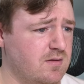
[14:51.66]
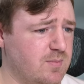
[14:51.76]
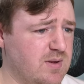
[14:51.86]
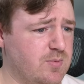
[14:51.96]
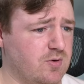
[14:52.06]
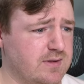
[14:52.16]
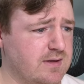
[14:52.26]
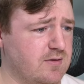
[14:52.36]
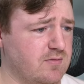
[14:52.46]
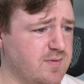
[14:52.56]
but he pulled
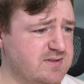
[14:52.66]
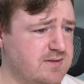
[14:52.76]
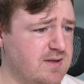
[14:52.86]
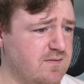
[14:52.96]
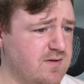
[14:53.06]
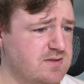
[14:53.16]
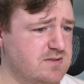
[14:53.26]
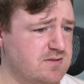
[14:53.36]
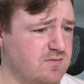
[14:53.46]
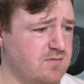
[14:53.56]
out. Rosa
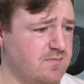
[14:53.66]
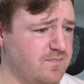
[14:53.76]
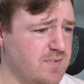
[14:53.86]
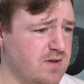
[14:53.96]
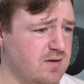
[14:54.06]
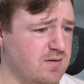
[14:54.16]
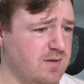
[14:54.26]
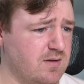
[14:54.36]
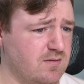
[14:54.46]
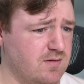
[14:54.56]
Davis,
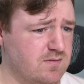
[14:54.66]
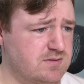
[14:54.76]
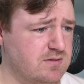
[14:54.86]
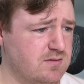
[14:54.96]
yeah, he was